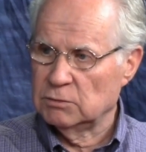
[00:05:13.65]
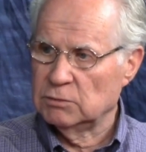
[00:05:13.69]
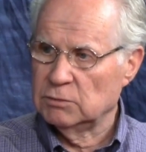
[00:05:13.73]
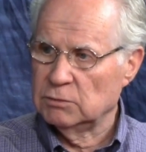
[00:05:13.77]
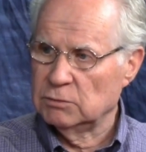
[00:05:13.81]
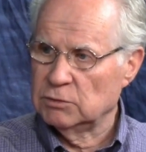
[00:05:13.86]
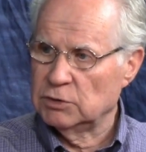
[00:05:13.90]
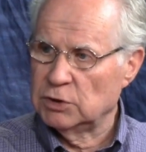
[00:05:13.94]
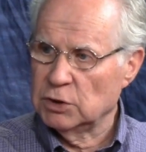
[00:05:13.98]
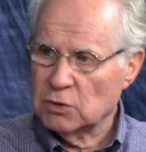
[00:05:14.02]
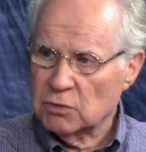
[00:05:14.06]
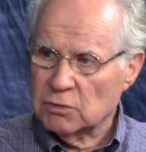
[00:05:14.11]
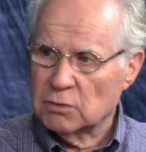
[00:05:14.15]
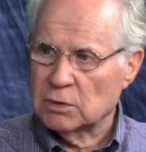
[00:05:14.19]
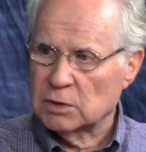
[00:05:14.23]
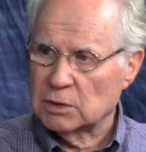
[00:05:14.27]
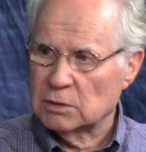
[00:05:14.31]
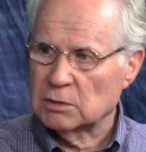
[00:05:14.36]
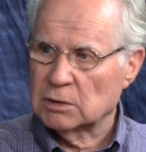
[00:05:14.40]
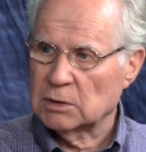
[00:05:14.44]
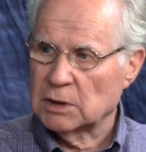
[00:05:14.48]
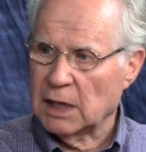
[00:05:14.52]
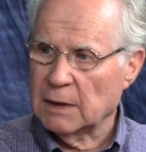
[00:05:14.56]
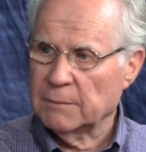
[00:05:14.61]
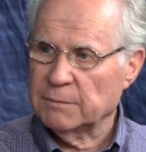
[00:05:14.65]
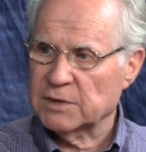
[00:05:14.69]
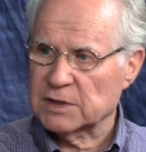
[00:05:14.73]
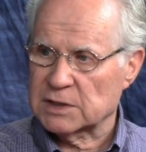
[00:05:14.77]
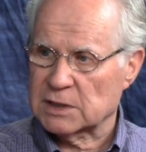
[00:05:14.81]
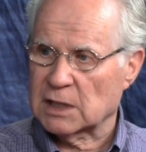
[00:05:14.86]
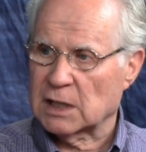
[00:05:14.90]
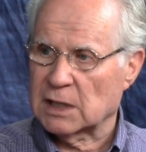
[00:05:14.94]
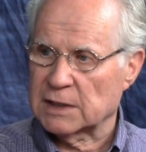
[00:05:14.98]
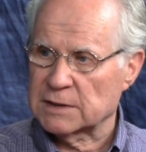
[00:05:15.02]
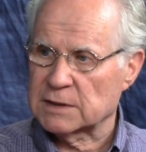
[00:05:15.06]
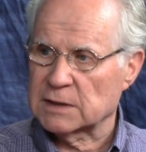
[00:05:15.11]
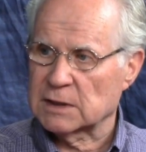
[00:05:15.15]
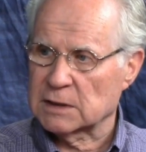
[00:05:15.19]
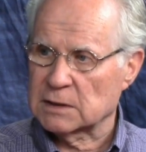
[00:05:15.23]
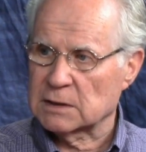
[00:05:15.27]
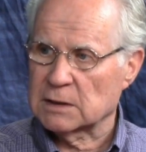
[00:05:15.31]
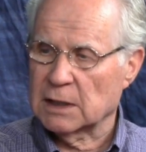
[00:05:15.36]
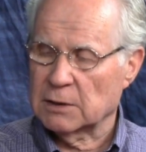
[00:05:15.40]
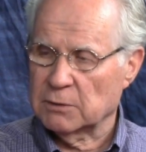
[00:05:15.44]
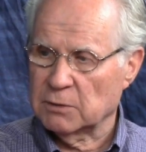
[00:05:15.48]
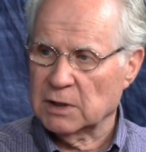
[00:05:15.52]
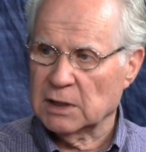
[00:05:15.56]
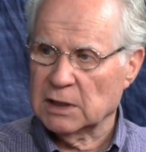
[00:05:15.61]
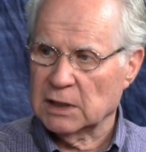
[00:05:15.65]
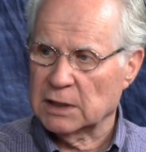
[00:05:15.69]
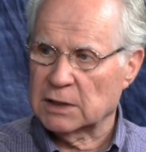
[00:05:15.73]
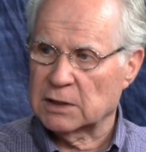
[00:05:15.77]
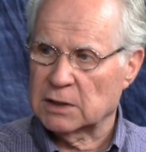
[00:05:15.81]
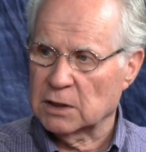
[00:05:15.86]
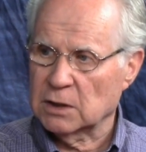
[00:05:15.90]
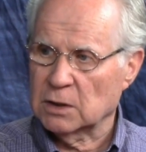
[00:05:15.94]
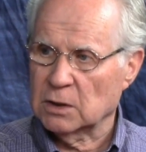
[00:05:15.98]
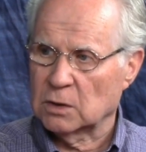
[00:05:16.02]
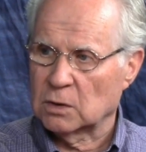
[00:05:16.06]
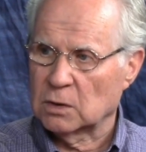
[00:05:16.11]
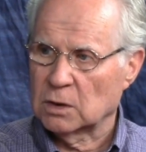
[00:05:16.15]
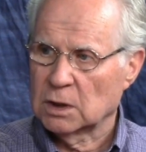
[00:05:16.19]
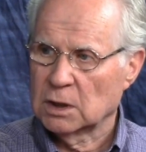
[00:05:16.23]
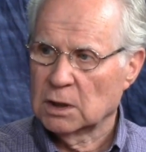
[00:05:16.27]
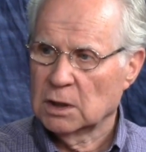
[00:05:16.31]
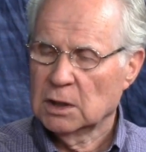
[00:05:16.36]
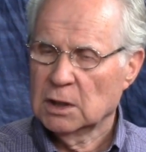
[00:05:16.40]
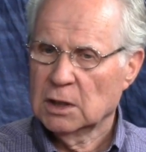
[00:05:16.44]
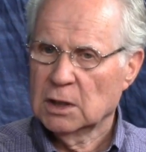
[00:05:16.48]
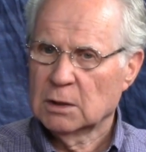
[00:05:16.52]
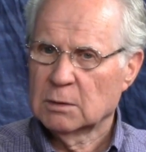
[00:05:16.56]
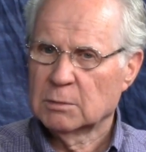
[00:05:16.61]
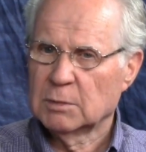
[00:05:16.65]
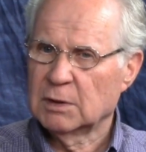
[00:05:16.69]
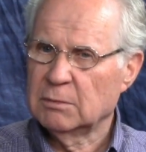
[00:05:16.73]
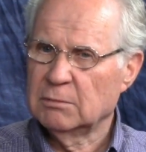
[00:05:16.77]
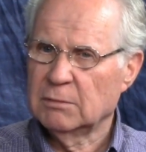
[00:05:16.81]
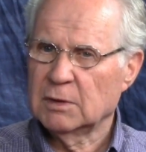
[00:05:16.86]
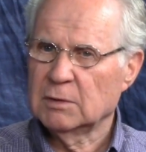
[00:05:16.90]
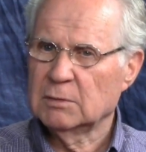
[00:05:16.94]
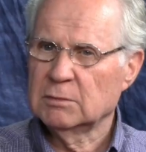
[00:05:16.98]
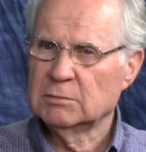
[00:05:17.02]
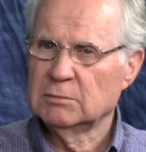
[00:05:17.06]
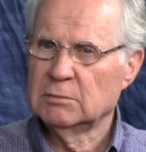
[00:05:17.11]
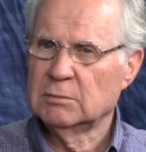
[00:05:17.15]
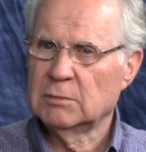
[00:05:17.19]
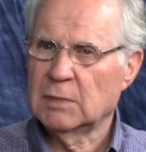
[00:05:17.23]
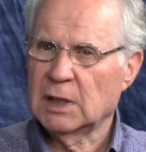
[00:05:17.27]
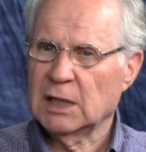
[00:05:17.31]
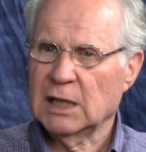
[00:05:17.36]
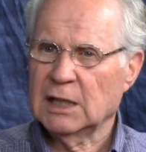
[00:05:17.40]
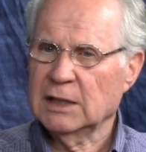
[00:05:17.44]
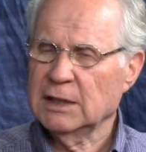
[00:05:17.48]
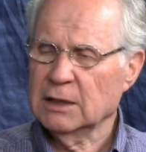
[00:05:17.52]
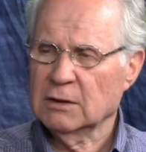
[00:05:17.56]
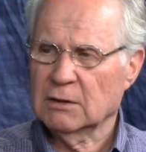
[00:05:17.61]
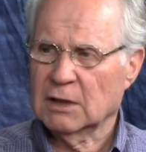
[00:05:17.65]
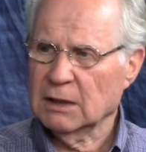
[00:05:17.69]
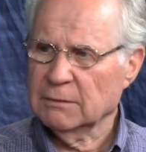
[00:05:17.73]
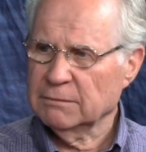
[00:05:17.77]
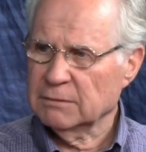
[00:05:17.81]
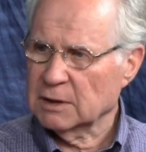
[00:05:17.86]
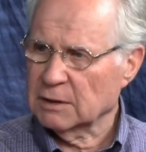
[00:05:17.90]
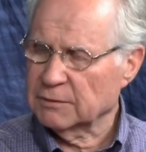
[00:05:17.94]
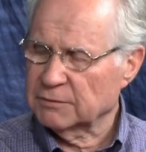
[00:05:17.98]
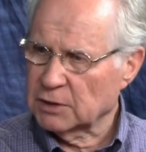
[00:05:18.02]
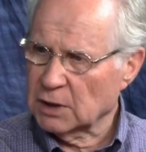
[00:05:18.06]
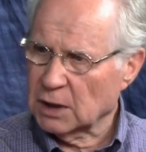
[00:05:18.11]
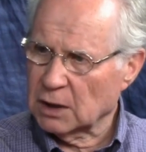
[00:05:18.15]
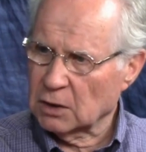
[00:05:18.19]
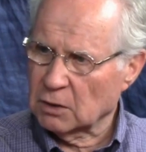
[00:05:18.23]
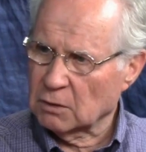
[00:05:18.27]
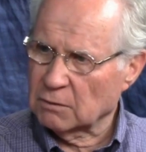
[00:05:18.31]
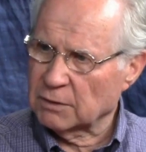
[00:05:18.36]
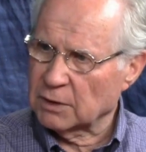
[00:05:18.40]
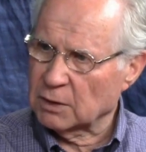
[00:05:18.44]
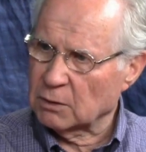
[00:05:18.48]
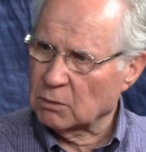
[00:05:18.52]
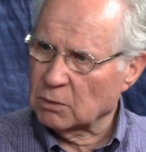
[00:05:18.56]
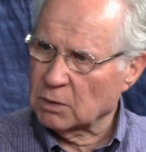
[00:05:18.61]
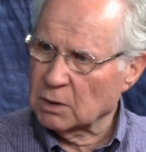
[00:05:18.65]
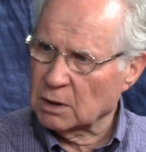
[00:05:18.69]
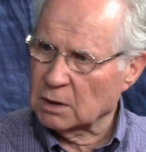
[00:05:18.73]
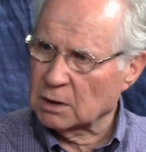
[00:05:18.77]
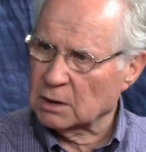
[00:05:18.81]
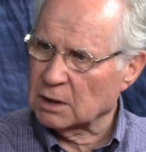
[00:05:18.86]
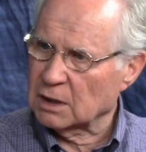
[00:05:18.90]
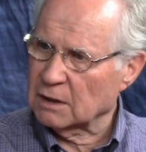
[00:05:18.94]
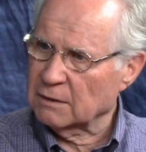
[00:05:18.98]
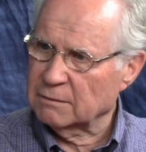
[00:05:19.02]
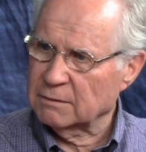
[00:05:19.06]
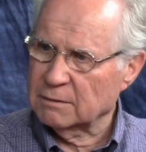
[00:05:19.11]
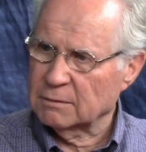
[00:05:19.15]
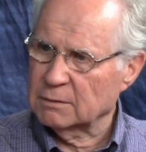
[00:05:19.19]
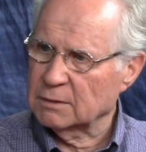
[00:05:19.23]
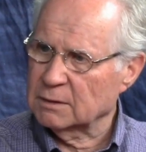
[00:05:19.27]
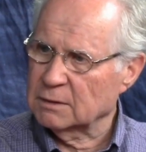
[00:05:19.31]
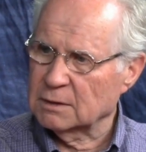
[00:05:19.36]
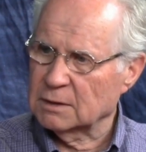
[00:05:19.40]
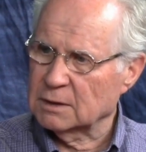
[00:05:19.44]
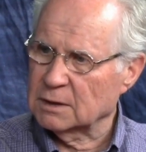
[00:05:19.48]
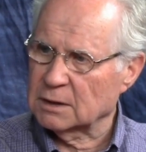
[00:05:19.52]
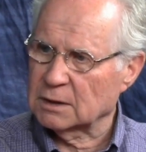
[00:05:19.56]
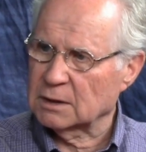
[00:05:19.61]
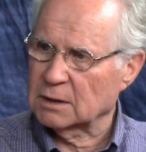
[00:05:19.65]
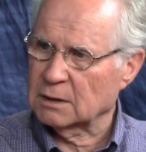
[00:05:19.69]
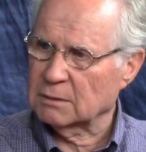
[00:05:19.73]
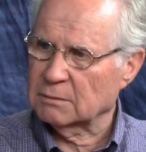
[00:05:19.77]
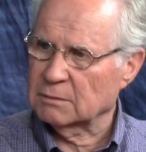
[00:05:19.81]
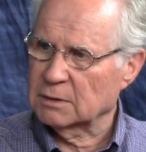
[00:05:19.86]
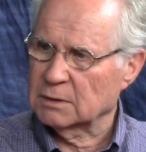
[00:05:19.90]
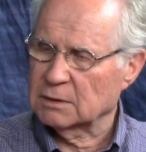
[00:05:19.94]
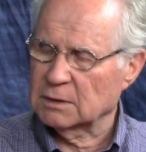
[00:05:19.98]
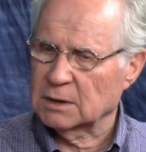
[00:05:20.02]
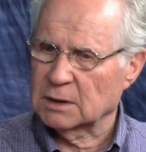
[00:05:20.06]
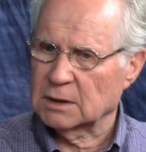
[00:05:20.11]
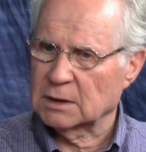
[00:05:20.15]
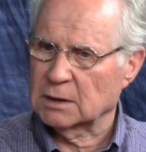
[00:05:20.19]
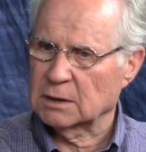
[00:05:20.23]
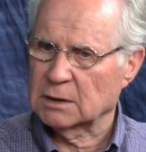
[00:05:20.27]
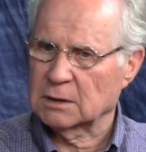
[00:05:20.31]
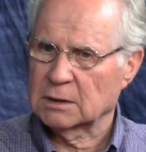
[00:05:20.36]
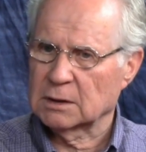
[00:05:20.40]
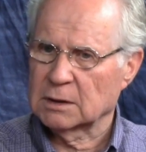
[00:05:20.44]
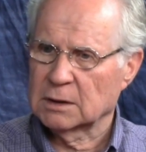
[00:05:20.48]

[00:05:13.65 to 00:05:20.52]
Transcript: do put emphasize forth this. They more really do. Effort, yeah. But my, you know, I've lived all over the world. I've you know, uh, yeah. uh,